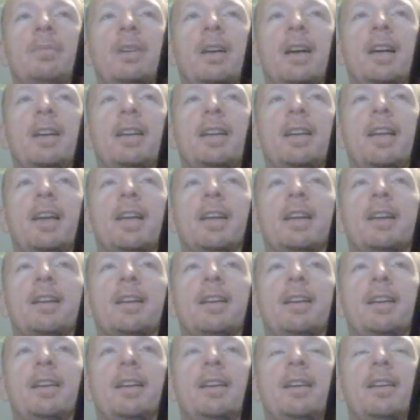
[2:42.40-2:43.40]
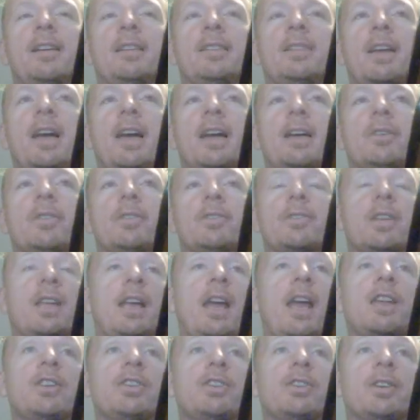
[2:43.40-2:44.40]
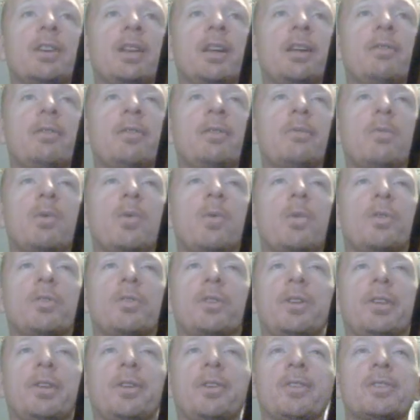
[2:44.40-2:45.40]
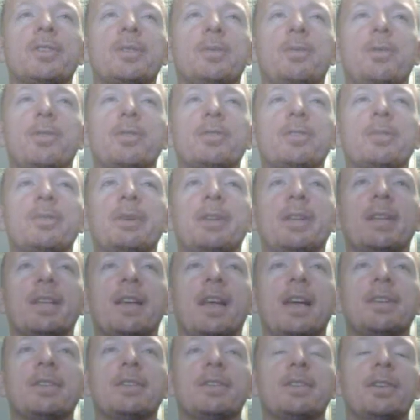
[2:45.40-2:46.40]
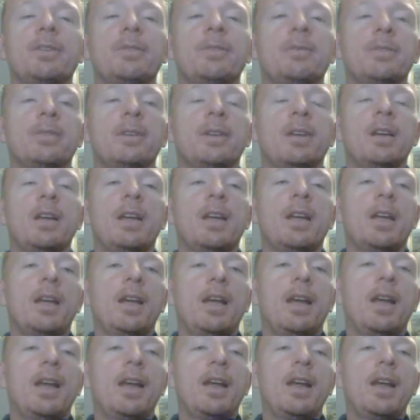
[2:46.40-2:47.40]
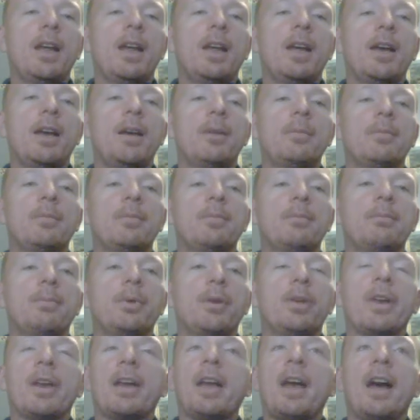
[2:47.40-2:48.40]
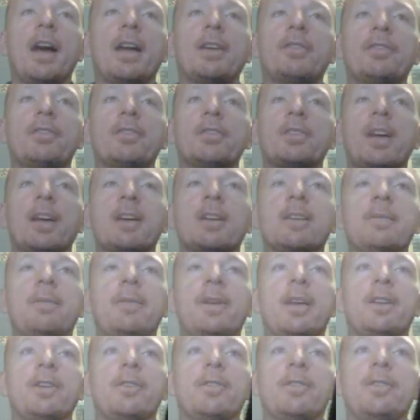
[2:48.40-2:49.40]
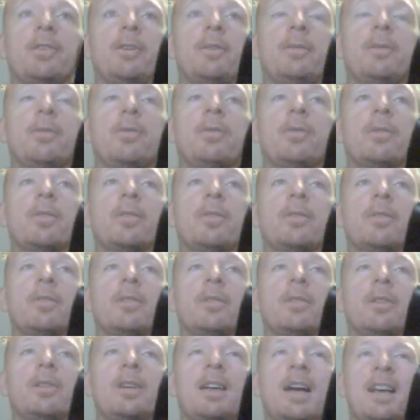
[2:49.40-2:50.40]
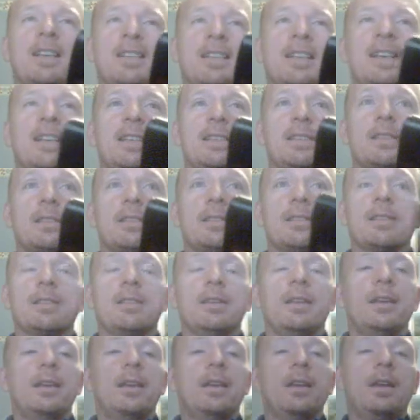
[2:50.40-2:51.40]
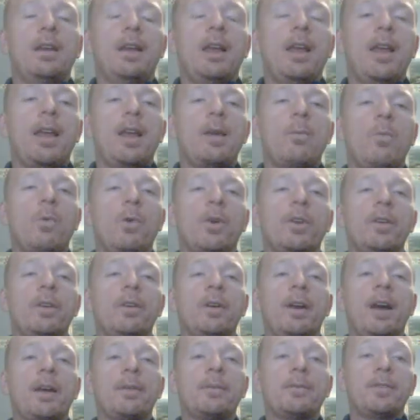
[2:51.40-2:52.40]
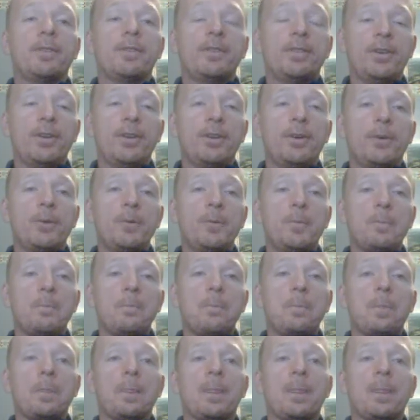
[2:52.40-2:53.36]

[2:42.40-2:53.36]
kind of like a diagnostic engineering mode that you're not supposed to be able to get to. But you can't just activate it on your phone as is. What you have to do